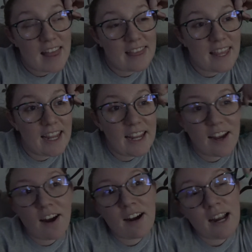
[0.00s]
They
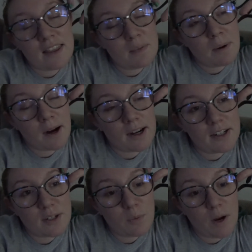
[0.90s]
are at the
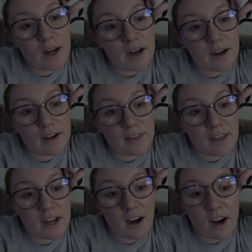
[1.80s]
part where
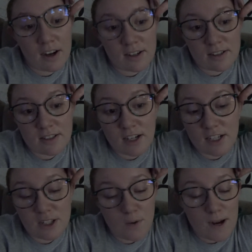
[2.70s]
they are
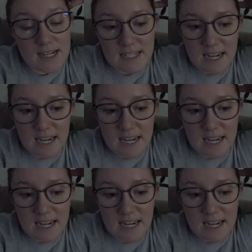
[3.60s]
starting to go on